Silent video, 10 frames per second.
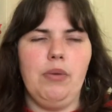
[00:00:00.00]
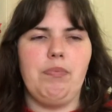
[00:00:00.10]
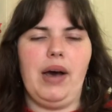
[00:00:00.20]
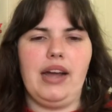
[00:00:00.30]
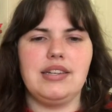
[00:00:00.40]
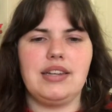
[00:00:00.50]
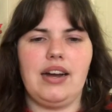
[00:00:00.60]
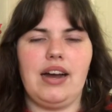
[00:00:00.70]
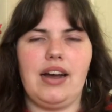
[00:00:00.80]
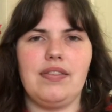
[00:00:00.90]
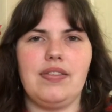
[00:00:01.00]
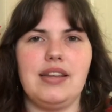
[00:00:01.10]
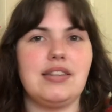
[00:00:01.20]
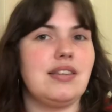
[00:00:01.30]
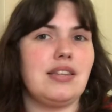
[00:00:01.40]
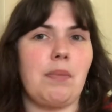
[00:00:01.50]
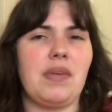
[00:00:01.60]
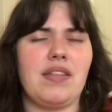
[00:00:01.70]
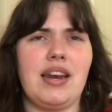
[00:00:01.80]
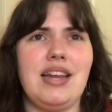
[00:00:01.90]
But this is
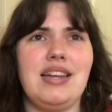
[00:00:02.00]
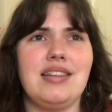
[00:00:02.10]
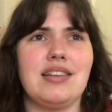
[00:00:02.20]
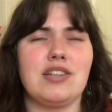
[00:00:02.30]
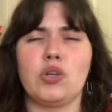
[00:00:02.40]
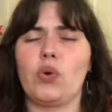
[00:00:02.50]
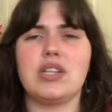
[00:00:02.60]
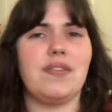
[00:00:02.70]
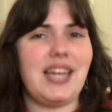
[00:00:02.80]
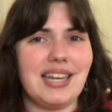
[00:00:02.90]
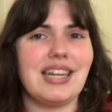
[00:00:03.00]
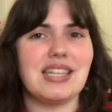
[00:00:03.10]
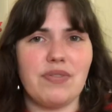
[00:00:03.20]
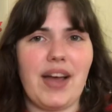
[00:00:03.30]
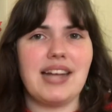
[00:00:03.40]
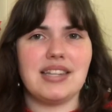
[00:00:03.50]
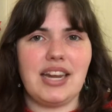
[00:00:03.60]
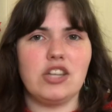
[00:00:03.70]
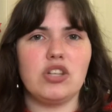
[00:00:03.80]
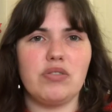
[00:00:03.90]
something that is a source of endless
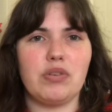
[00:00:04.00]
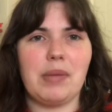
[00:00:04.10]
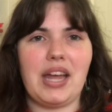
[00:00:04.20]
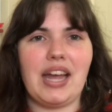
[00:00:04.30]
fascination for me.